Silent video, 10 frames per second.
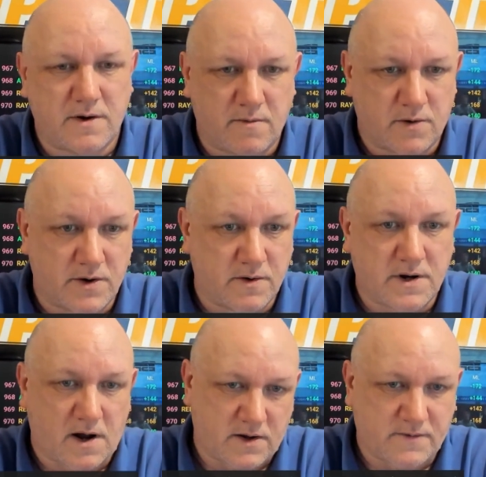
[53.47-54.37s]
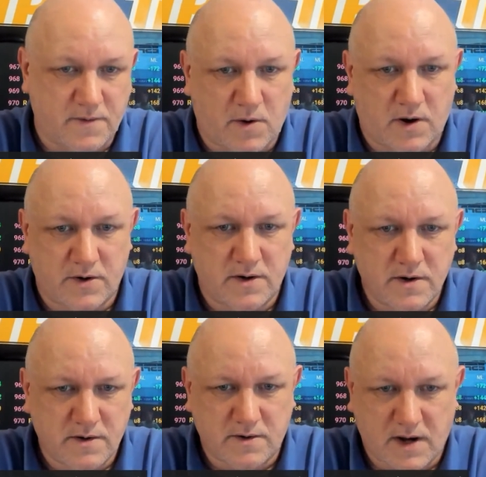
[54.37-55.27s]
we're doing college football, and
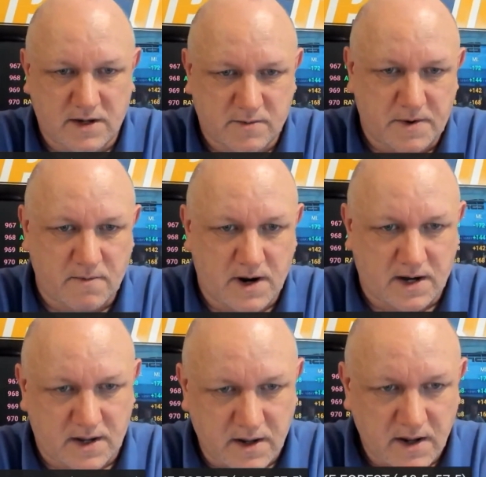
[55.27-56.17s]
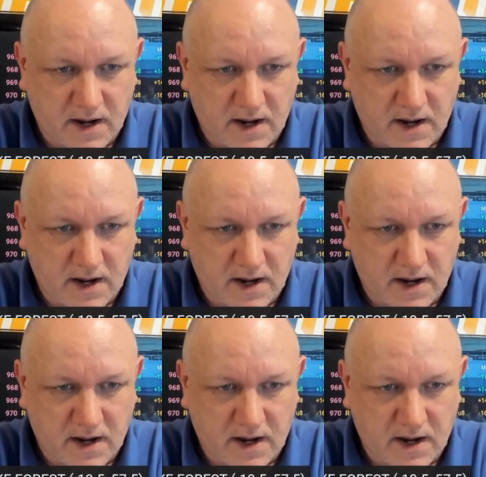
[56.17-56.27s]
you guys will be ready.